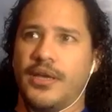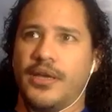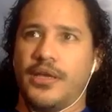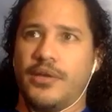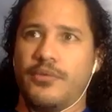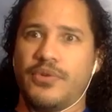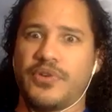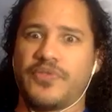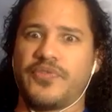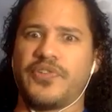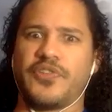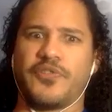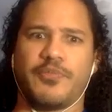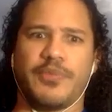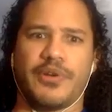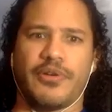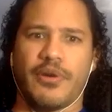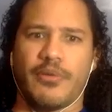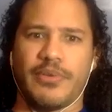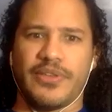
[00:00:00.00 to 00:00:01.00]
He worked for
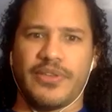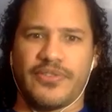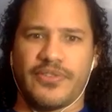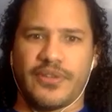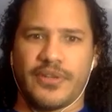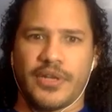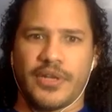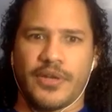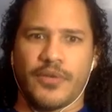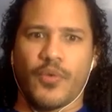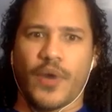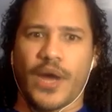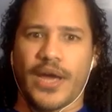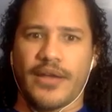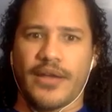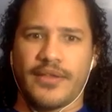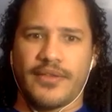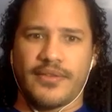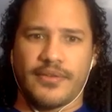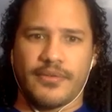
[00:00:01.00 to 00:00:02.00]
Smith Robinson and
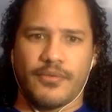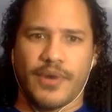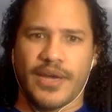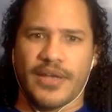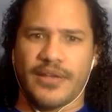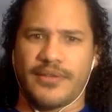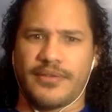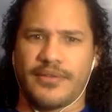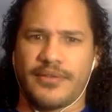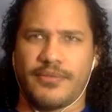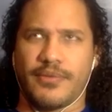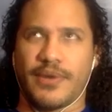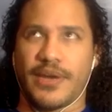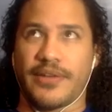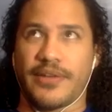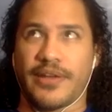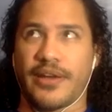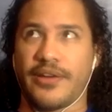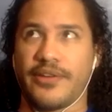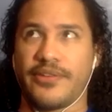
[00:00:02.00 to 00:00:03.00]
Wyatt
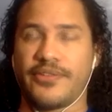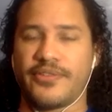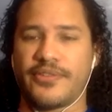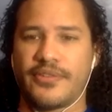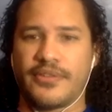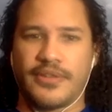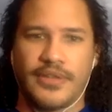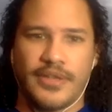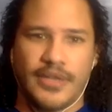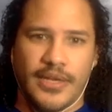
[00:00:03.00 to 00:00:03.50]
Ice.